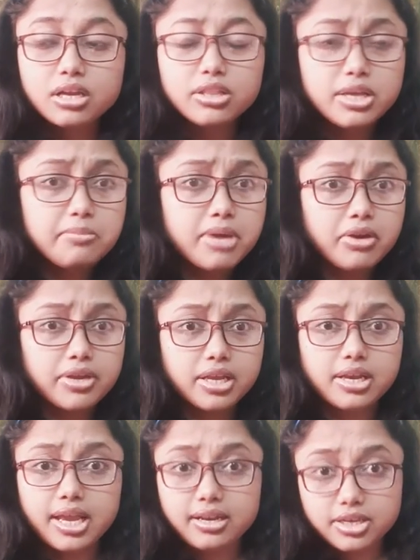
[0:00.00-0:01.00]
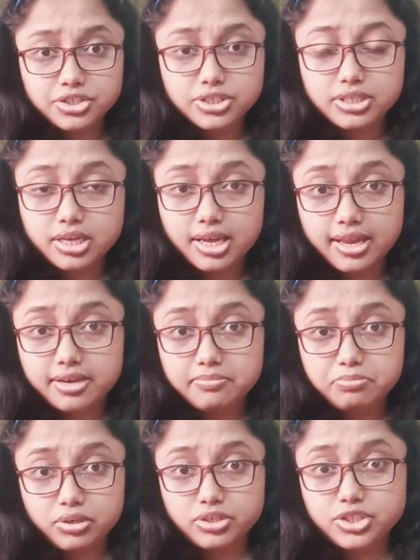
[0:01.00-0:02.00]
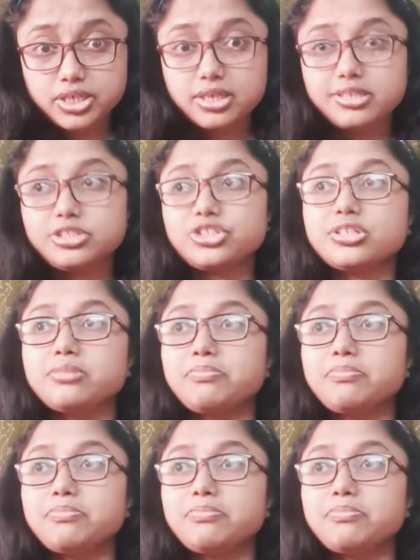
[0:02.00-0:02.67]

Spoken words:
the American English and British English,